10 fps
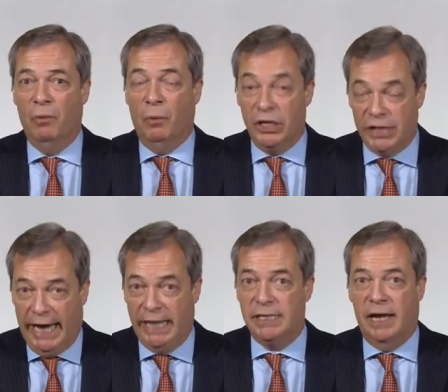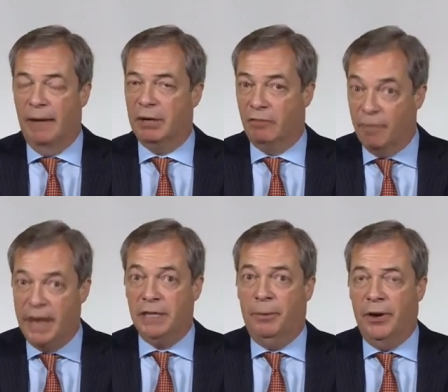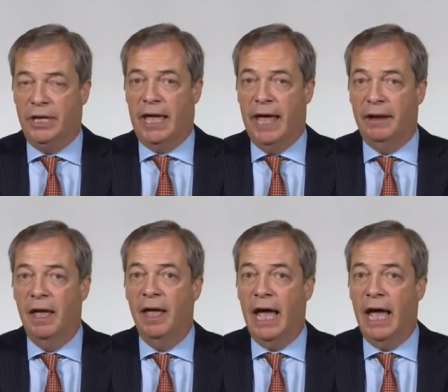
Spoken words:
which has, and I'm going to repeat the point again,